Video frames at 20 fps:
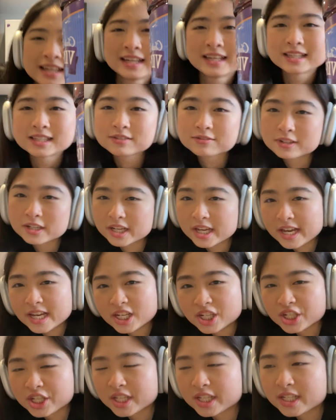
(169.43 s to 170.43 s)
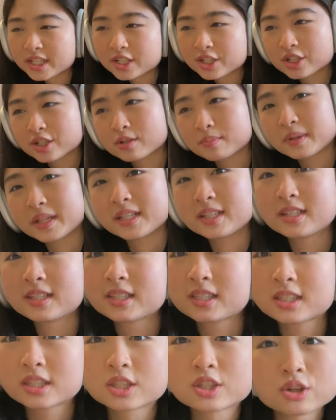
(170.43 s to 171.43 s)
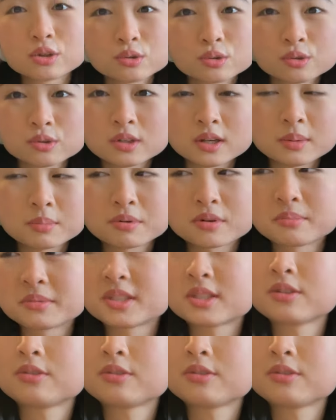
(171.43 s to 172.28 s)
It's a very Asian dish, but it's so good, I promise